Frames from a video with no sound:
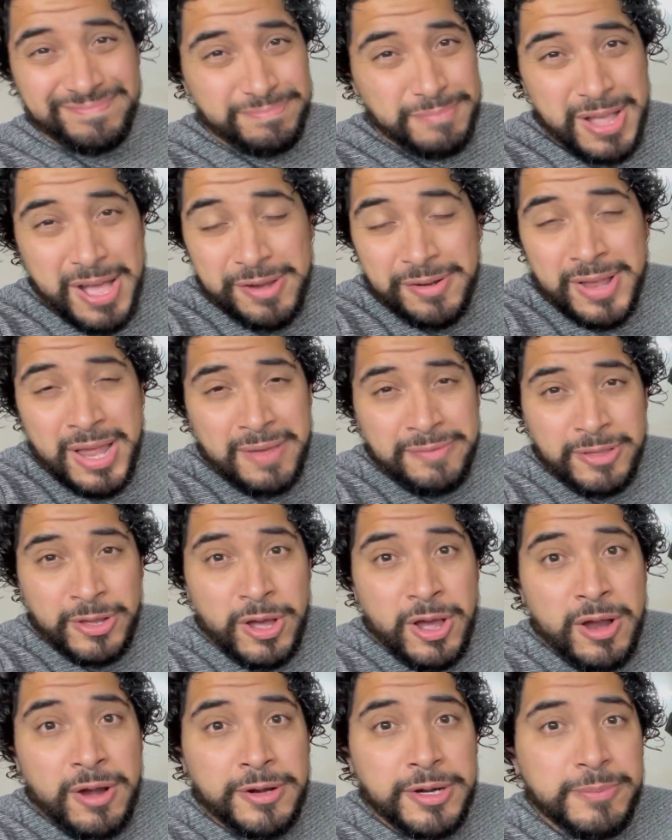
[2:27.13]
I don't have the
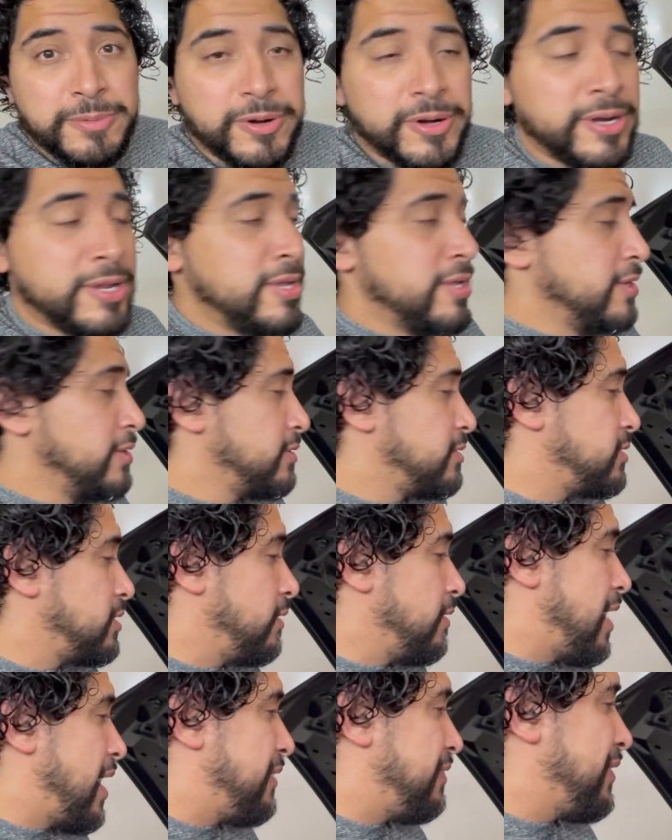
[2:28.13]
car anymore.
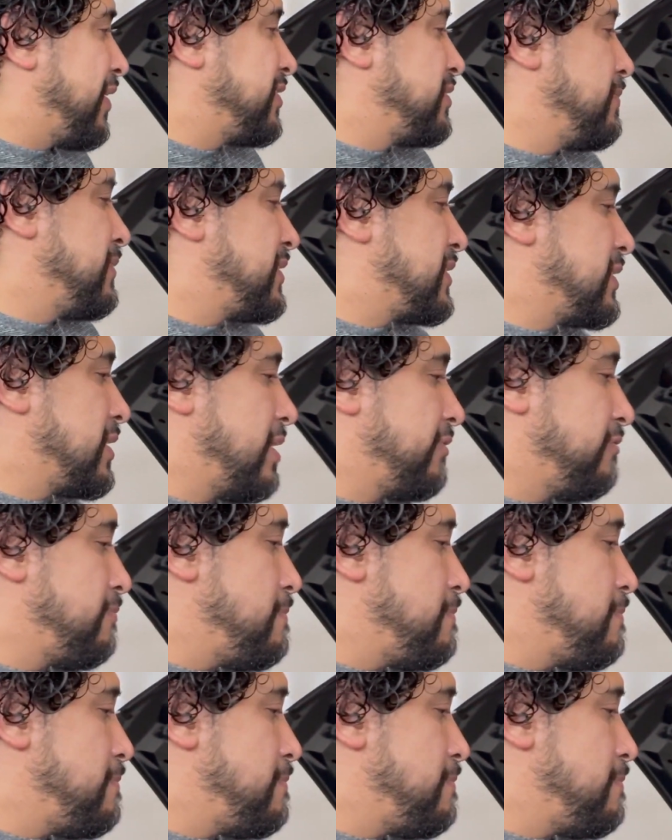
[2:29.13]
So I thought to myself,